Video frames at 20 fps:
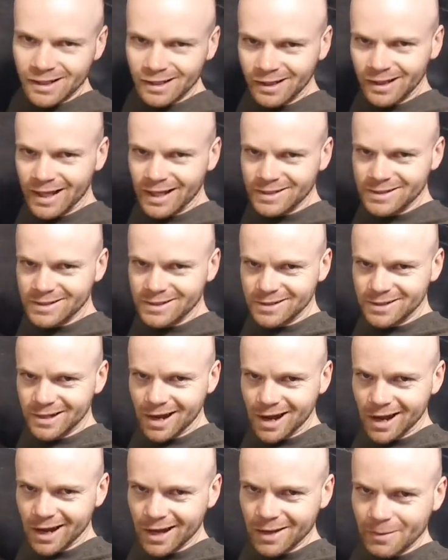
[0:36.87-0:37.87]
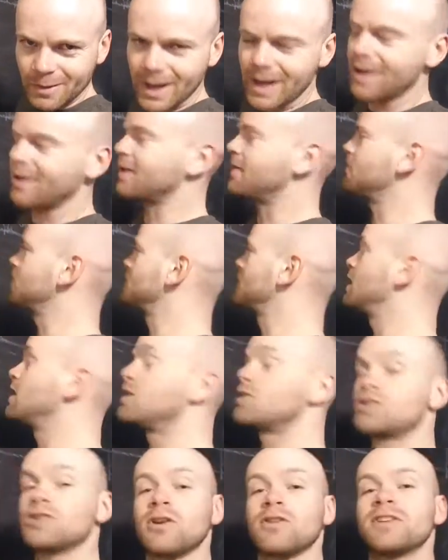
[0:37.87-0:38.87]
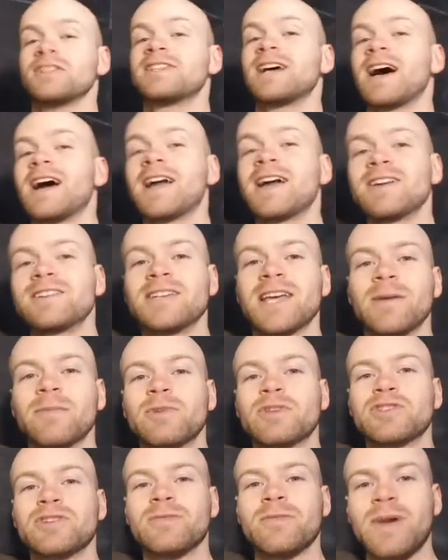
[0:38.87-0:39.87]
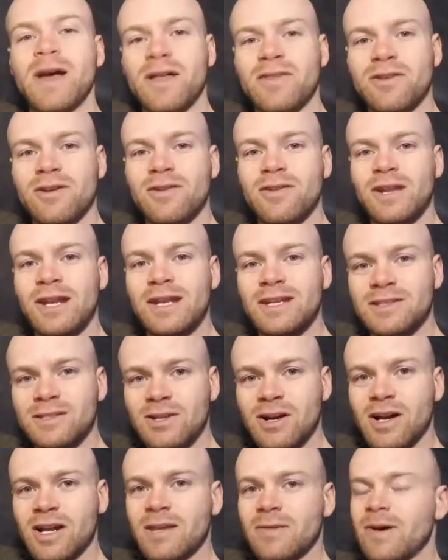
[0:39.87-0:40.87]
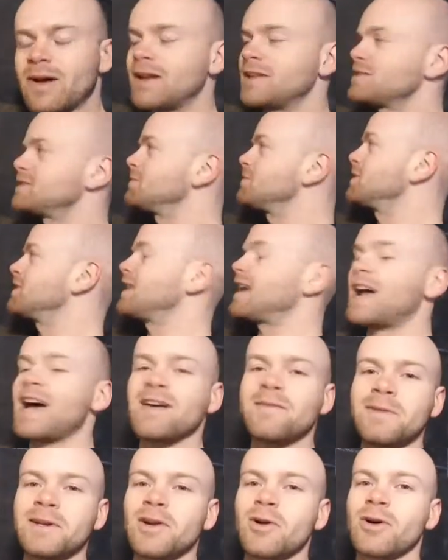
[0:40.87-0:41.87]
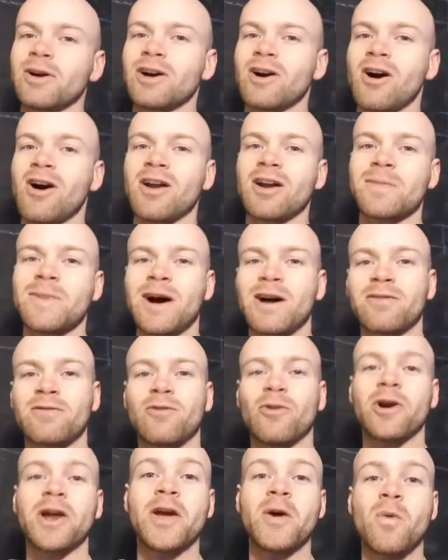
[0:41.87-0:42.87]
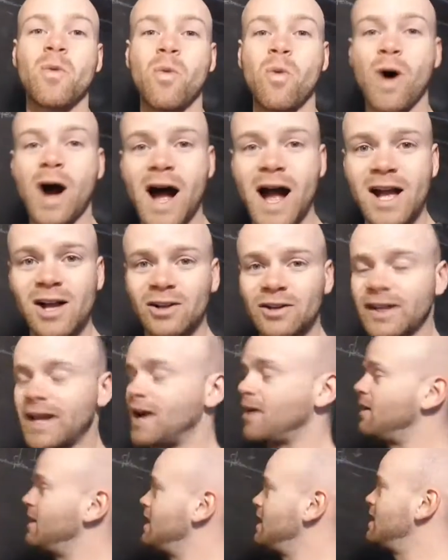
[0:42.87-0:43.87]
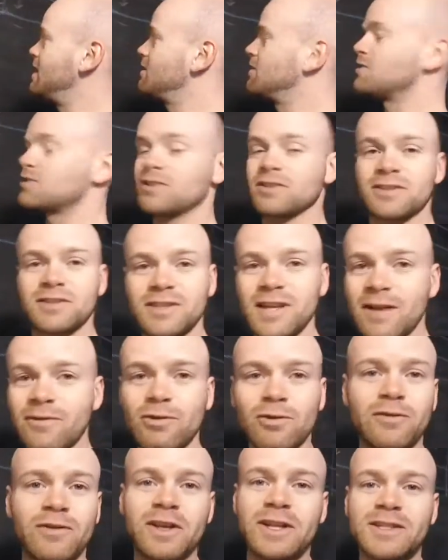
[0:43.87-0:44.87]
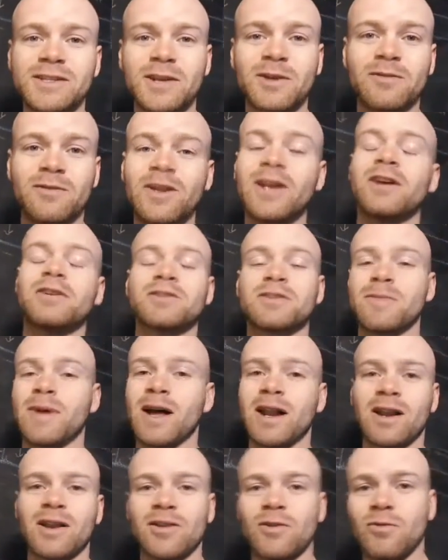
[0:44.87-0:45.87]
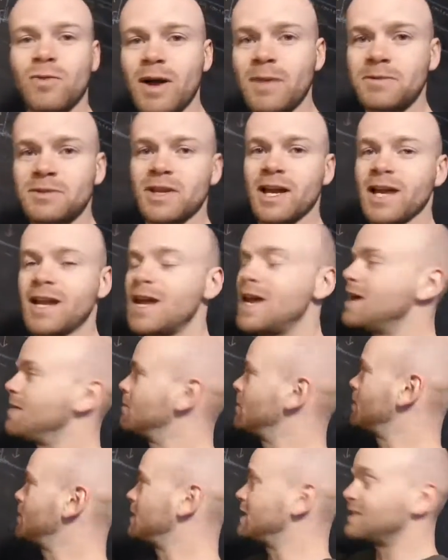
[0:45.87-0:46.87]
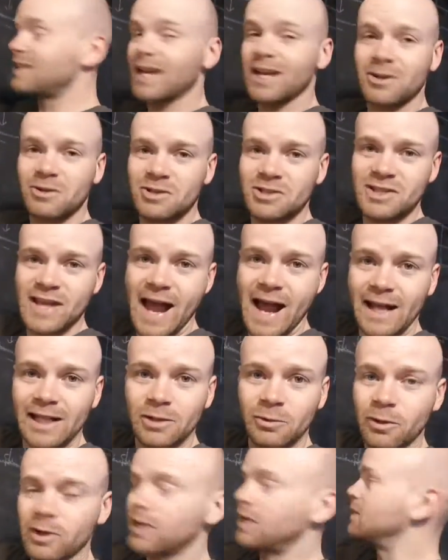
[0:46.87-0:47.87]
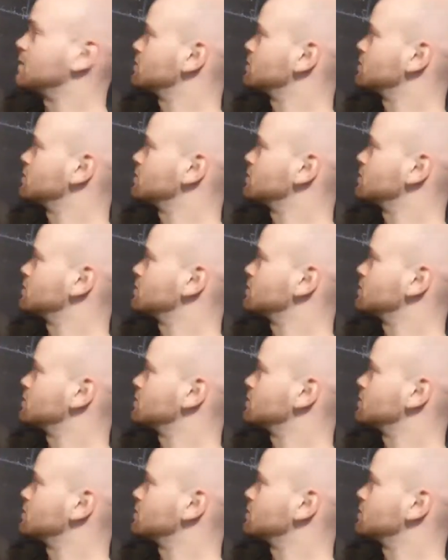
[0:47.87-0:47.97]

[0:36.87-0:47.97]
Let's talk about it. So the tire temperature method that he's talking about is something that I've been going on about for a while now. There's several videos about it on the website, but I'm going to tell you exactly what it